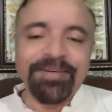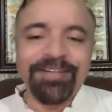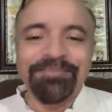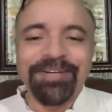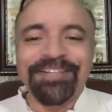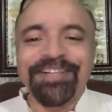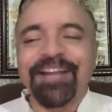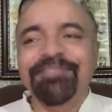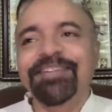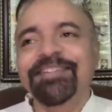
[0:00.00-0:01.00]
My
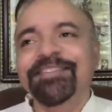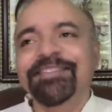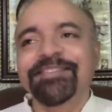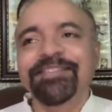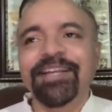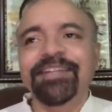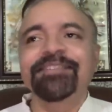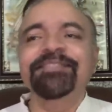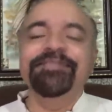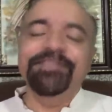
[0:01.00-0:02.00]
grandfather,
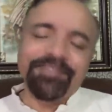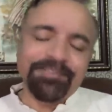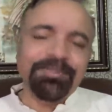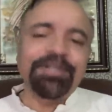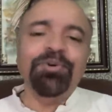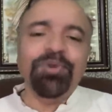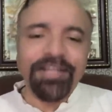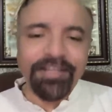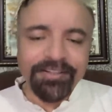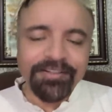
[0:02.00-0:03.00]
we were pretty
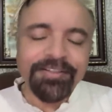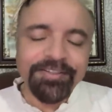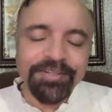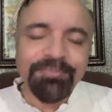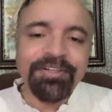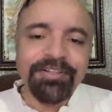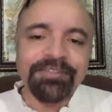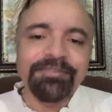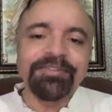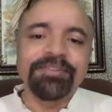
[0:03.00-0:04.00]
okay,
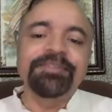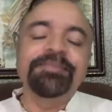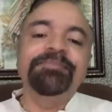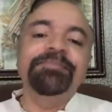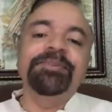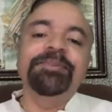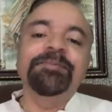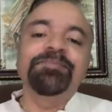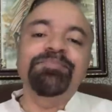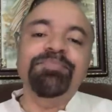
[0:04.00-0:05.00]
reasonably
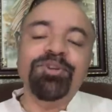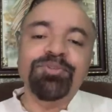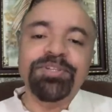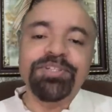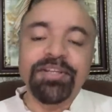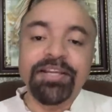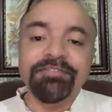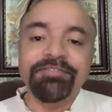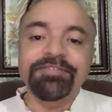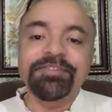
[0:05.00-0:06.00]
prosperous in
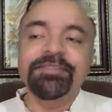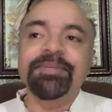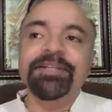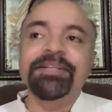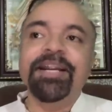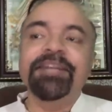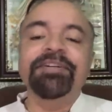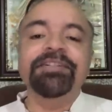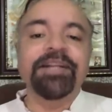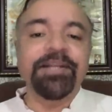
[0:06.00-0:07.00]
life. My
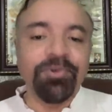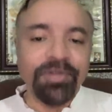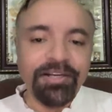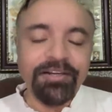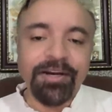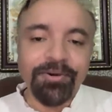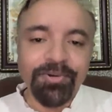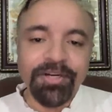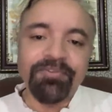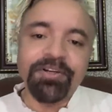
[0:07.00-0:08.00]
grandfather had a hotel in
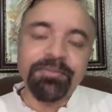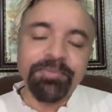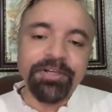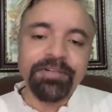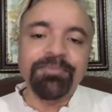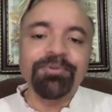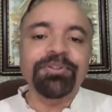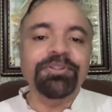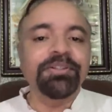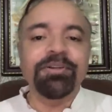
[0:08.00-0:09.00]
Lahore and one in Meerut. Both
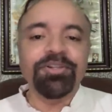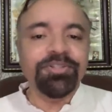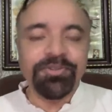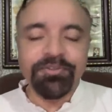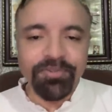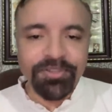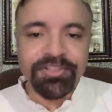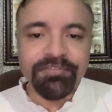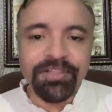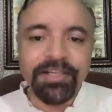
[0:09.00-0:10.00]
he lost during
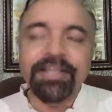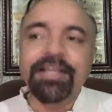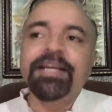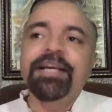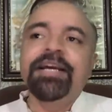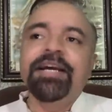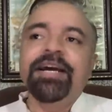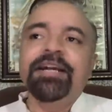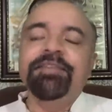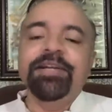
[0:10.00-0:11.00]
47.
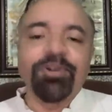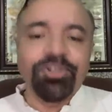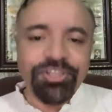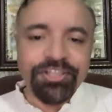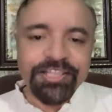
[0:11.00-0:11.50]
And we had orchards.